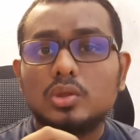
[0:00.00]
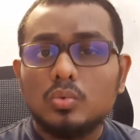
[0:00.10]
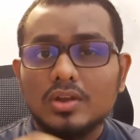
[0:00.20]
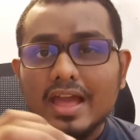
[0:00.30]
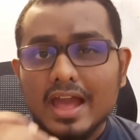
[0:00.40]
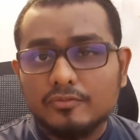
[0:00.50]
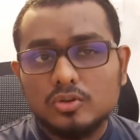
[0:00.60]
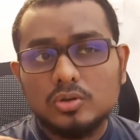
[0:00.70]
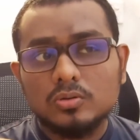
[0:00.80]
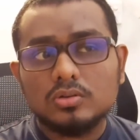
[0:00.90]
you will have
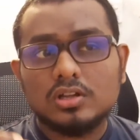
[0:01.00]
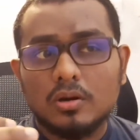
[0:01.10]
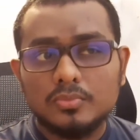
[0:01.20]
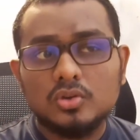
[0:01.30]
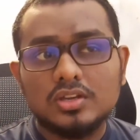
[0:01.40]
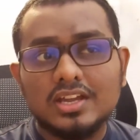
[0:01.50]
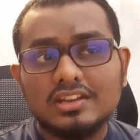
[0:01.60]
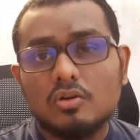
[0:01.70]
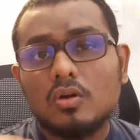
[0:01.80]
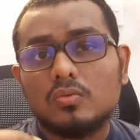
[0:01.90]
to
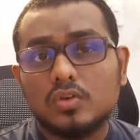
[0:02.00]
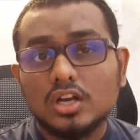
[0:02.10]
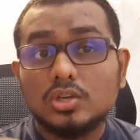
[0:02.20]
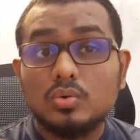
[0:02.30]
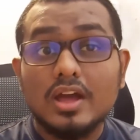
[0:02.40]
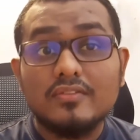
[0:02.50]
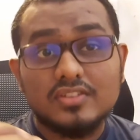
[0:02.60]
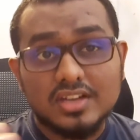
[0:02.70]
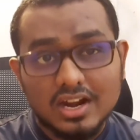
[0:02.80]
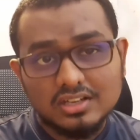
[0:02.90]
communicate on what you
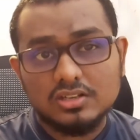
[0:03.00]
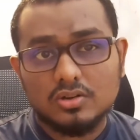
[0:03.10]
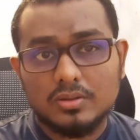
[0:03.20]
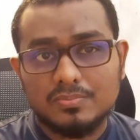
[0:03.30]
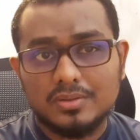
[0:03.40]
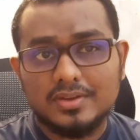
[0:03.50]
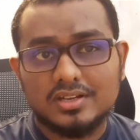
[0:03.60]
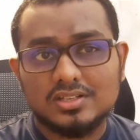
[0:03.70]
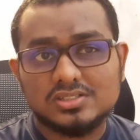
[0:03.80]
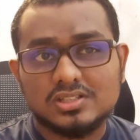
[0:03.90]
have done in your
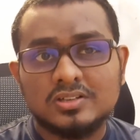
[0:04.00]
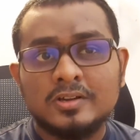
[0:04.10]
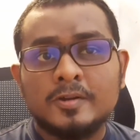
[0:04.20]
implementation.